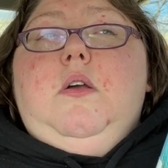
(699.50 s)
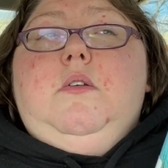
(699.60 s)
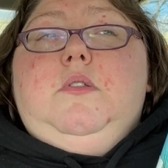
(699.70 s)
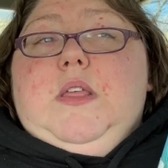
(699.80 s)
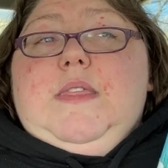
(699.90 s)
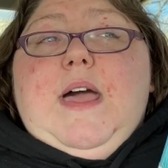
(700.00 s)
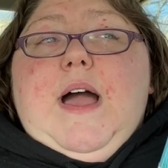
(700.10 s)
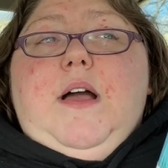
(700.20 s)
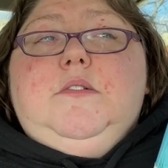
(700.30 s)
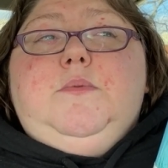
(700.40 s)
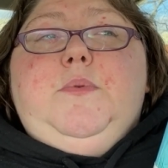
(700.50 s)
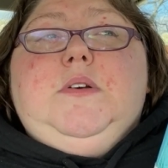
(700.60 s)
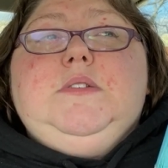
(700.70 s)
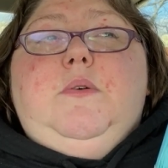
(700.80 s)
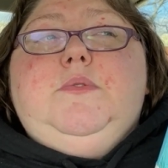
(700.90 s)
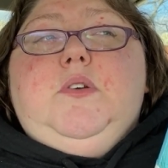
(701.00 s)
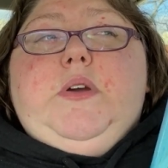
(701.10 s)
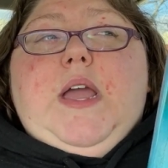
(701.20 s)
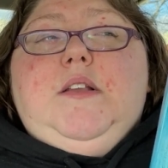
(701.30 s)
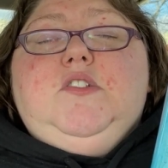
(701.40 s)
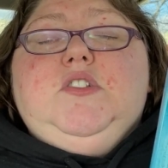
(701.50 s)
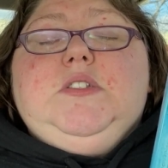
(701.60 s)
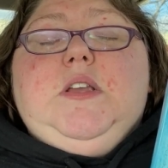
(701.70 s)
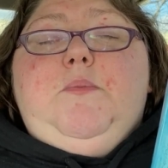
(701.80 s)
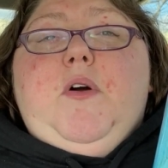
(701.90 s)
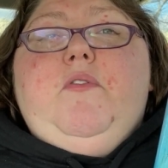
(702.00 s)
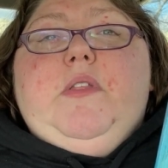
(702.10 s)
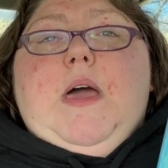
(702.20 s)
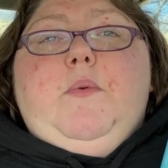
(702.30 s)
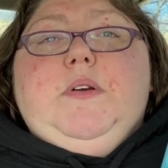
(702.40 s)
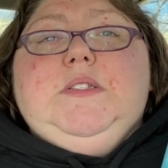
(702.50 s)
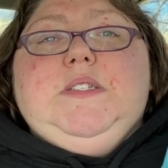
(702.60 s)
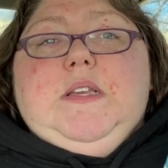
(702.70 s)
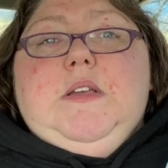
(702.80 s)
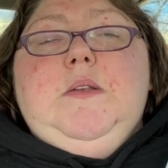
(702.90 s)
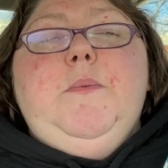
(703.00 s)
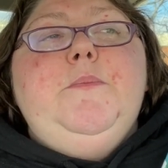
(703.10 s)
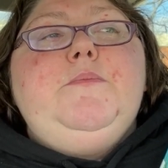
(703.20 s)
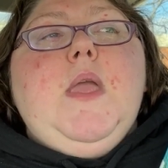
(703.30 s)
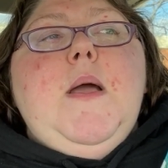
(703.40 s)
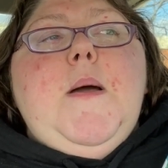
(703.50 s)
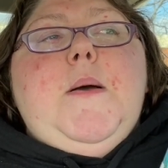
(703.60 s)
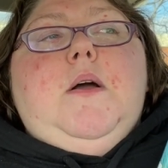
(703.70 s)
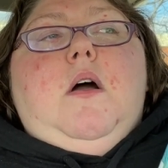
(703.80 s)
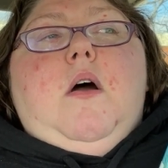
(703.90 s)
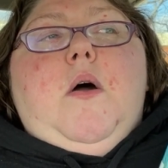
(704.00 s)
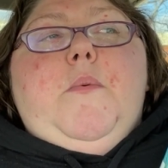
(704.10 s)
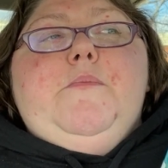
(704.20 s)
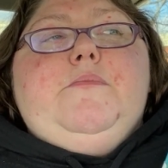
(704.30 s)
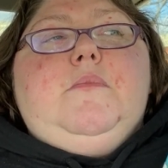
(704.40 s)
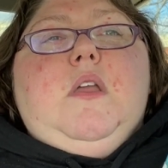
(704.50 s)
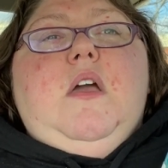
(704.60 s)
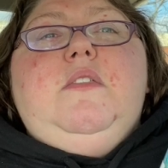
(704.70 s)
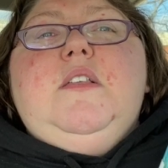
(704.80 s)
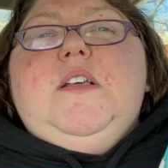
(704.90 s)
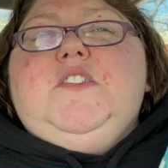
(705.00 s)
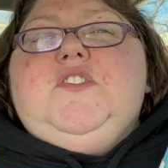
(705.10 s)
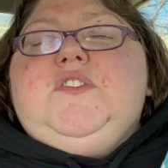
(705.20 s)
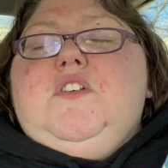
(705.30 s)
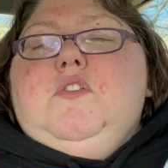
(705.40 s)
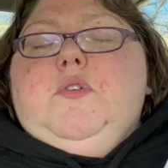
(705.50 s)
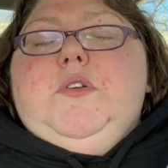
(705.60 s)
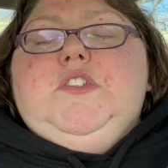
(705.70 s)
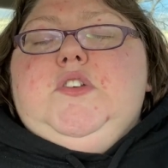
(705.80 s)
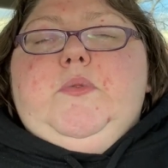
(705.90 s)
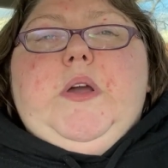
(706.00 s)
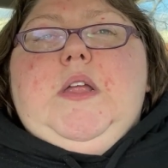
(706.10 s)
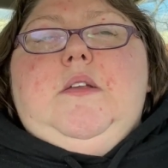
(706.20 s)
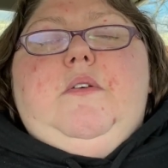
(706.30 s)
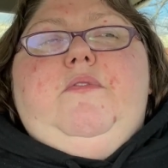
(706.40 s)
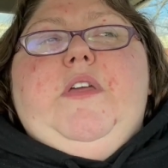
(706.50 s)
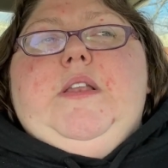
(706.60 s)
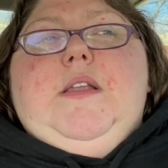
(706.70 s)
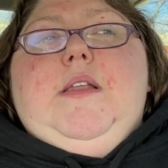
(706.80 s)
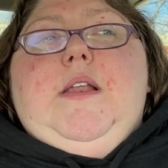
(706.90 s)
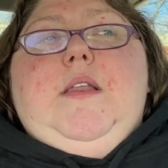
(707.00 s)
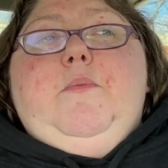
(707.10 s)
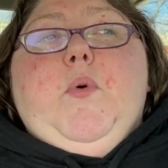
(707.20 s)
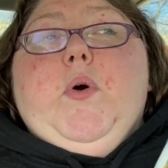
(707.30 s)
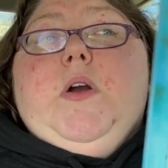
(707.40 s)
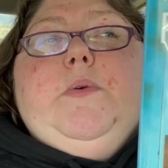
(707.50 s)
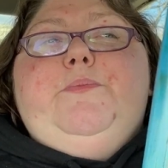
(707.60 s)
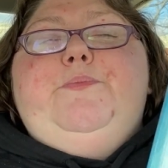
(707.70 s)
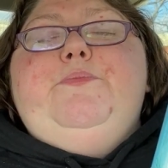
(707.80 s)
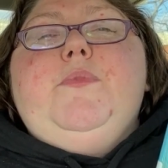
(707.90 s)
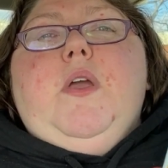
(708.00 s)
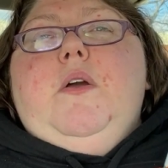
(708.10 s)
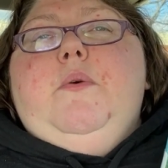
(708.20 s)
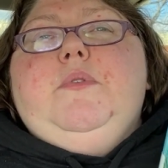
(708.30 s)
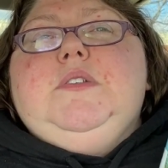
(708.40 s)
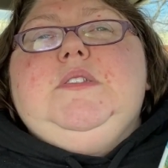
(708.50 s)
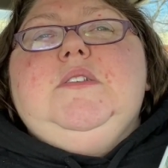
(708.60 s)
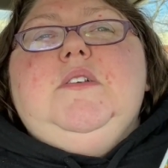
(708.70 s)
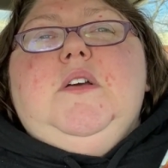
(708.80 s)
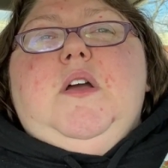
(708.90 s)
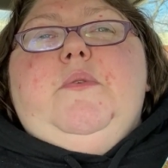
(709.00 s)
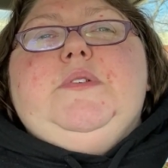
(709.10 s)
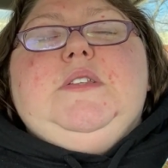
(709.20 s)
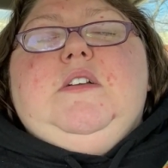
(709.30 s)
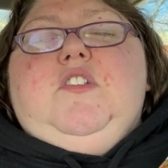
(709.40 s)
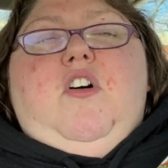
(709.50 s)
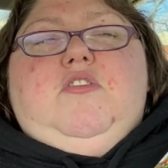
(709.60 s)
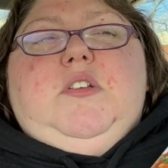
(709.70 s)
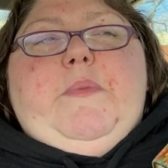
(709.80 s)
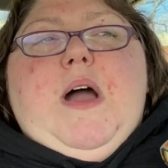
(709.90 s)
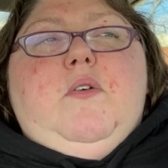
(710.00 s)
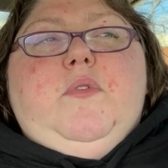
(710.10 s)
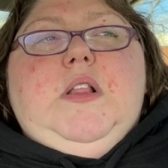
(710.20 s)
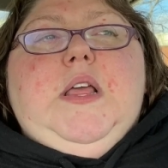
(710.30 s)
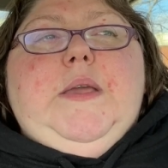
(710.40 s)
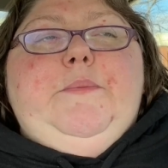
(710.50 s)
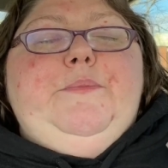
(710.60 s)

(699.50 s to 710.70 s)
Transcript: than that, because I was okay to just skip over that one scene. Um and then they just alluded to it if they did it anymore. It was it was not talked about really,